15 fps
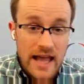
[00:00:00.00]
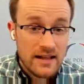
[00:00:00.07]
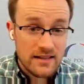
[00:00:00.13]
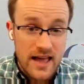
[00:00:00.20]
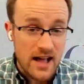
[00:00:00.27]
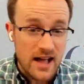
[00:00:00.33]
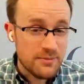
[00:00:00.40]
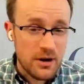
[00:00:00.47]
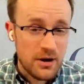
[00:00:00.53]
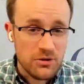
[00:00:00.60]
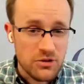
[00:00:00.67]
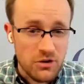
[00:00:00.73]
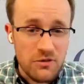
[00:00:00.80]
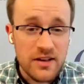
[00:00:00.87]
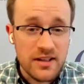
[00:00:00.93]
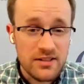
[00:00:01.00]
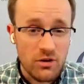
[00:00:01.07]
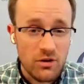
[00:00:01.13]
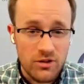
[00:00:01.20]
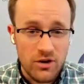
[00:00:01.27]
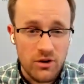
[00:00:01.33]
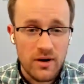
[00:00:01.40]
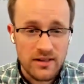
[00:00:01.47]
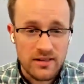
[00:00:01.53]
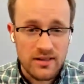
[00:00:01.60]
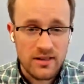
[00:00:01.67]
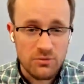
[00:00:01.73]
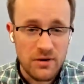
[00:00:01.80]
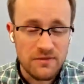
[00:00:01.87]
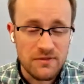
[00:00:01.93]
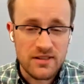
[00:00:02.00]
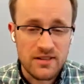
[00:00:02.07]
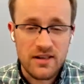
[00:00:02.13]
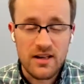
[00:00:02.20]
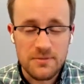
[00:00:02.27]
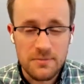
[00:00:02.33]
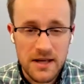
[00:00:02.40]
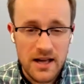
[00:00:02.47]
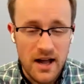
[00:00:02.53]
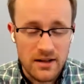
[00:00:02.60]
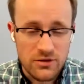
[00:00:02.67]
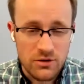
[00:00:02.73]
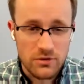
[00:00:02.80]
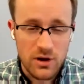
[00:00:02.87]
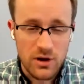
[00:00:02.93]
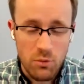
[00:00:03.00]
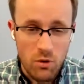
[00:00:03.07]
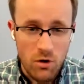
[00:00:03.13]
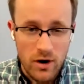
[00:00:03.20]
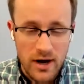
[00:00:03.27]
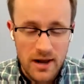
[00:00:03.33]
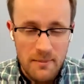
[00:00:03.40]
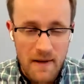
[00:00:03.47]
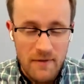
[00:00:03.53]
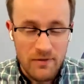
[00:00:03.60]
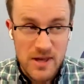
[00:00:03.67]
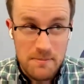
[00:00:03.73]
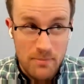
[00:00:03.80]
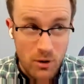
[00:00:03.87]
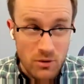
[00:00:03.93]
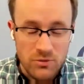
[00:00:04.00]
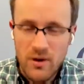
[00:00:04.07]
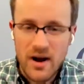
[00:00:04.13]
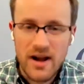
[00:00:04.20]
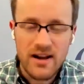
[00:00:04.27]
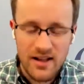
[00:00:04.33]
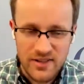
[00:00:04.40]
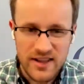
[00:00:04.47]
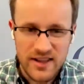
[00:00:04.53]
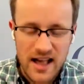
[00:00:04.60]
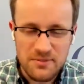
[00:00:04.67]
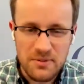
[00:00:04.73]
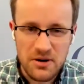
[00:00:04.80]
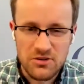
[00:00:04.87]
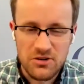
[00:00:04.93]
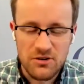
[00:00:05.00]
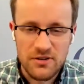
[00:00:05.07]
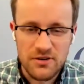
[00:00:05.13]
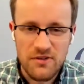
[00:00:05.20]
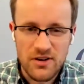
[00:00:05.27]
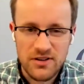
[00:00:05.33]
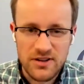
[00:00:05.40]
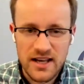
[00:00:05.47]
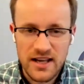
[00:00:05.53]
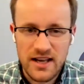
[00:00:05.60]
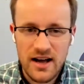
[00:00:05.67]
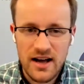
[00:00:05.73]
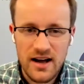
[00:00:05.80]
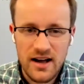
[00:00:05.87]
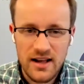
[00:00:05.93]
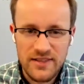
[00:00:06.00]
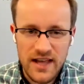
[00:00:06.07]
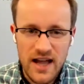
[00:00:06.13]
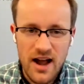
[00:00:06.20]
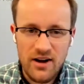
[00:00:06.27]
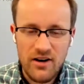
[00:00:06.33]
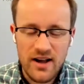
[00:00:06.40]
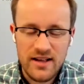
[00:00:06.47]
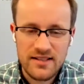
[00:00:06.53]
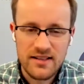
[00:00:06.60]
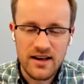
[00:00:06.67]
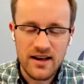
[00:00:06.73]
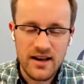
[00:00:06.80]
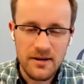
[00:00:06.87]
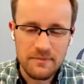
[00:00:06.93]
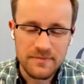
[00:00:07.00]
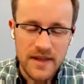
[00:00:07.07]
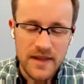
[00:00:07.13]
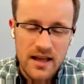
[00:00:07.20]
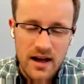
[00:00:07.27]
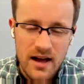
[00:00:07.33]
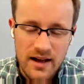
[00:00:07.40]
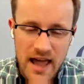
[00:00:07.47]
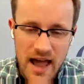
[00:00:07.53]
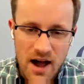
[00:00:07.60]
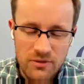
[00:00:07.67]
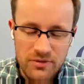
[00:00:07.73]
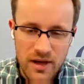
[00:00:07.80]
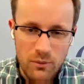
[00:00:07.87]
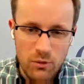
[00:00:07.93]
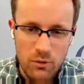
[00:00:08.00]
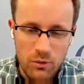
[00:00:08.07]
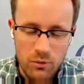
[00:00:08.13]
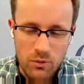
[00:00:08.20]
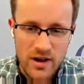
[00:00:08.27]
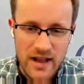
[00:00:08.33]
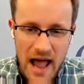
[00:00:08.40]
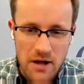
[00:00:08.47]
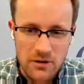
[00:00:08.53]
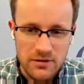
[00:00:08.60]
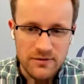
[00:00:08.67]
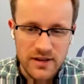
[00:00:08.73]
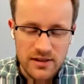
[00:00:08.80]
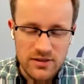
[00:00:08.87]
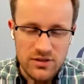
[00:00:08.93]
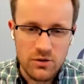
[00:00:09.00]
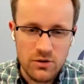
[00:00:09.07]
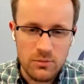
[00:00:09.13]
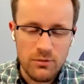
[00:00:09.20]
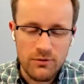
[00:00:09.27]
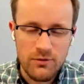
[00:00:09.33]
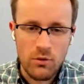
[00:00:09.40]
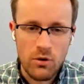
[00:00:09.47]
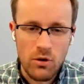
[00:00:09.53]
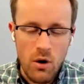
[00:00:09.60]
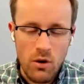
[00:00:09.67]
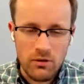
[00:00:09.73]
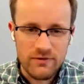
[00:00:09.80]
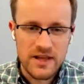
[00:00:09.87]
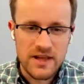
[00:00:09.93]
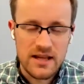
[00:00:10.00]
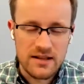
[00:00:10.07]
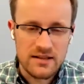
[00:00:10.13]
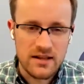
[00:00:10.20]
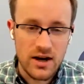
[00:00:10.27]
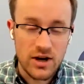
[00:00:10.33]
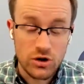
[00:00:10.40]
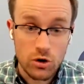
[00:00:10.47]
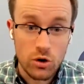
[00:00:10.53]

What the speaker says: in taxpayer service, although as we've discussed, Pete, I certainly worry about the burn rate on the taxpayer service funding in the IRS account that will run out of it soon before all of these